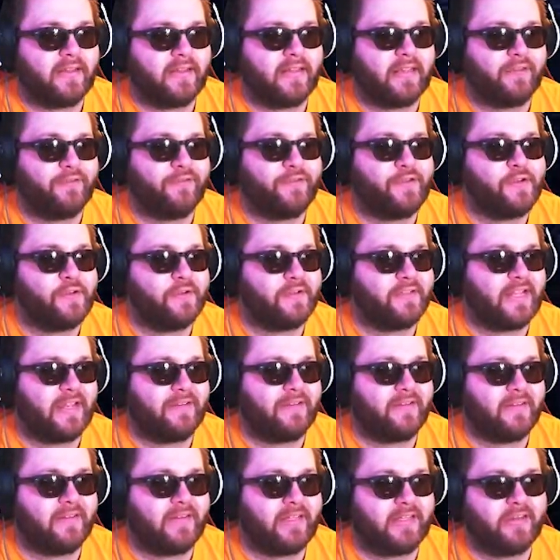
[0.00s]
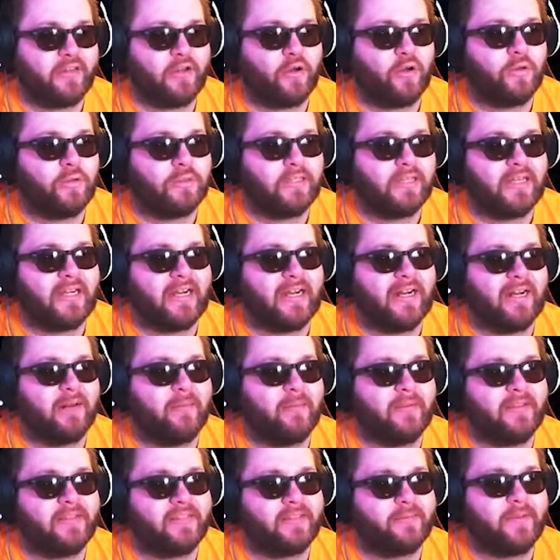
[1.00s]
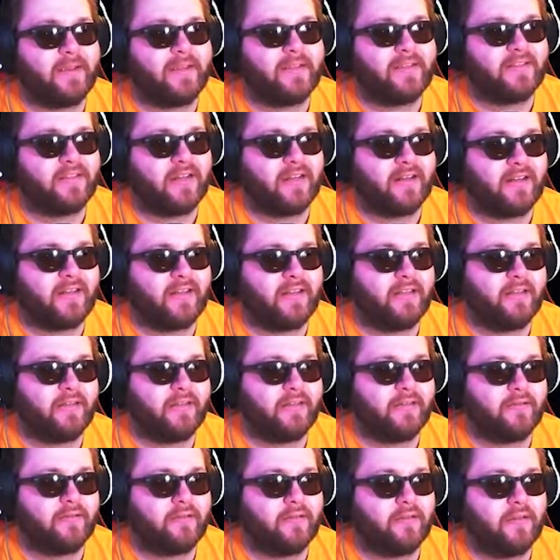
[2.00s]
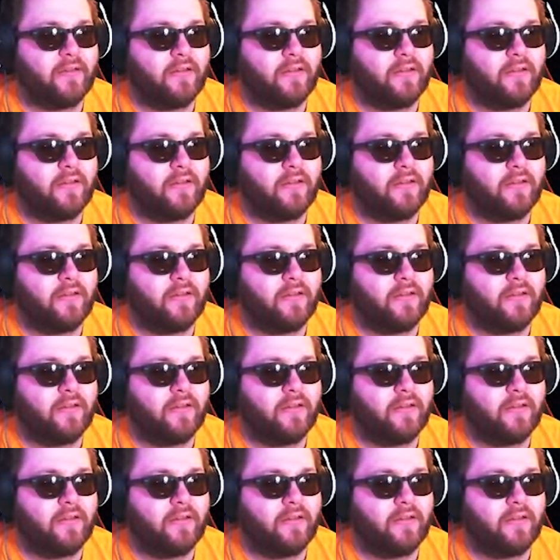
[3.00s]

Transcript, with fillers: It's like it fuels everything. The whole economy is based on killing,